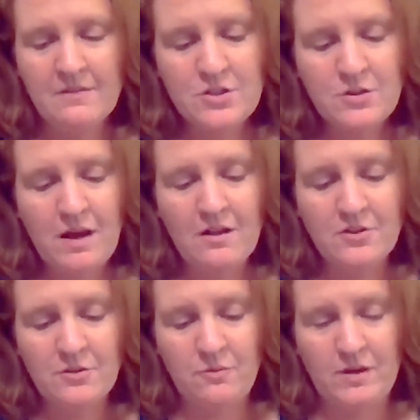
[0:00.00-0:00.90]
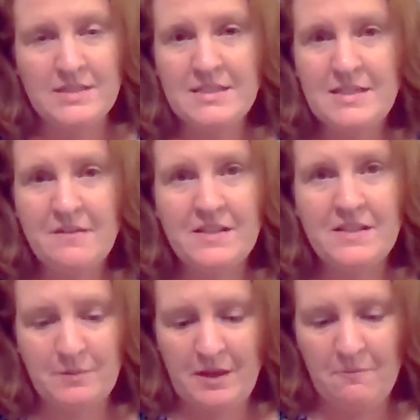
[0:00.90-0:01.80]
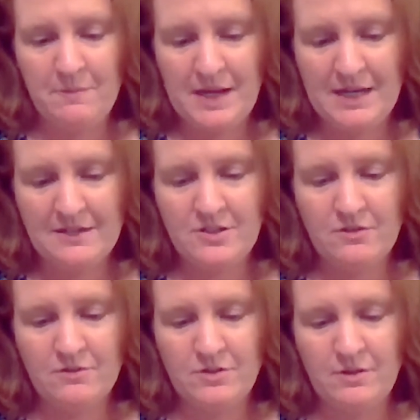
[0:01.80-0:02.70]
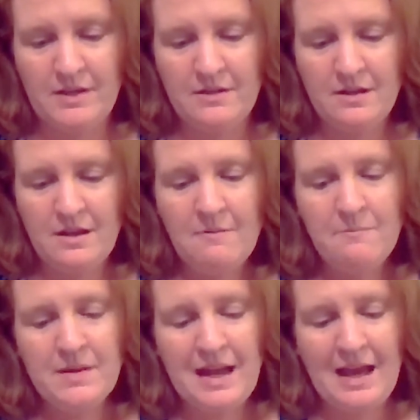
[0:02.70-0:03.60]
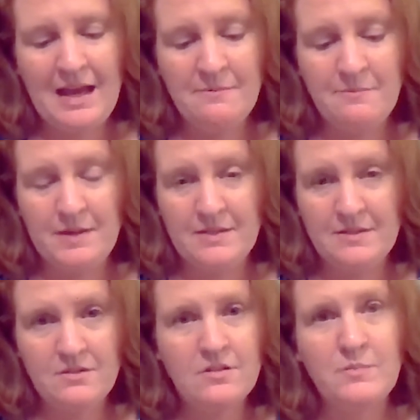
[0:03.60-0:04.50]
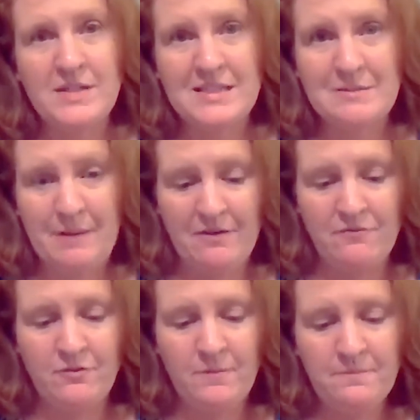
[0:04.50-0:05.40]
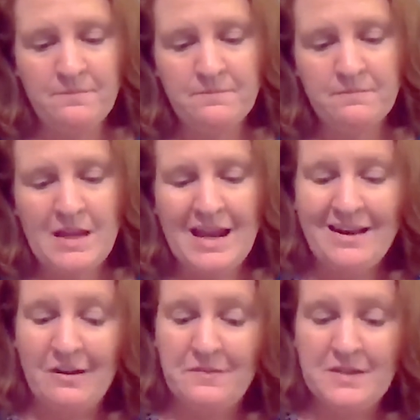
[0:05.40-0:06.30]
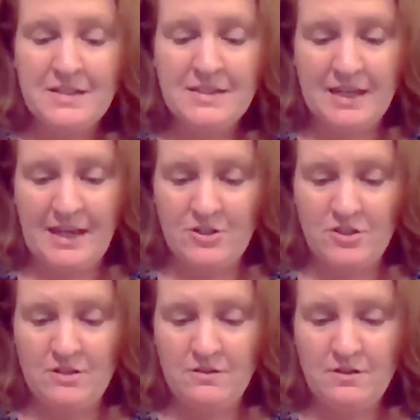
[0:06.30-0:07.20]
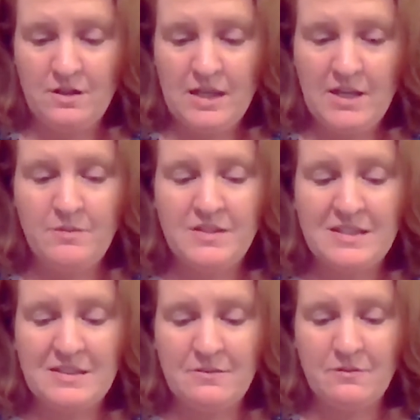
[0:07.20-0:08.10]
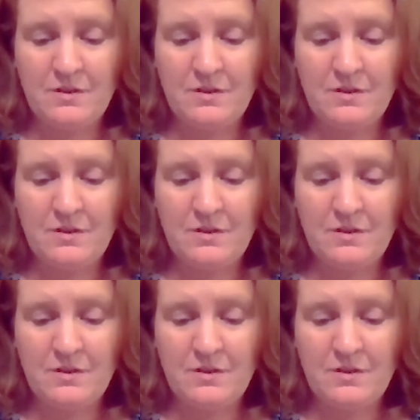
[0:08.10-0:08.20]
The two elder ones did this without meaning to do it, but Edmund could be spiteful, and on this occasion, he was